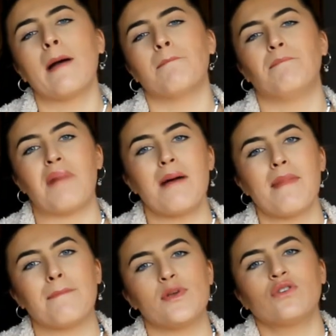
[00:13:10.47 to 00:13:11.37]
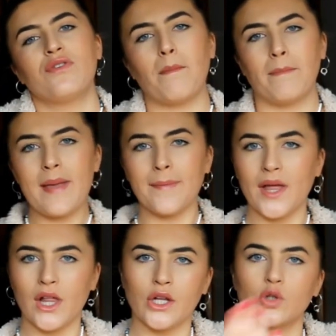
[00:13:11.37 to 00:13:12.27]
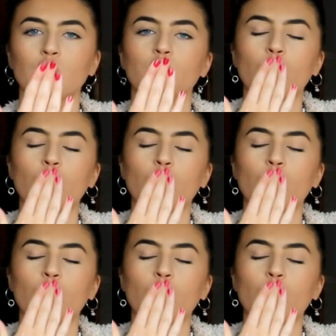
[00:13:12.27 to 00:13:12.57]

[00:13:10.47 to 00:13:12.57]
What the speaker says: Bye, my beautiful people.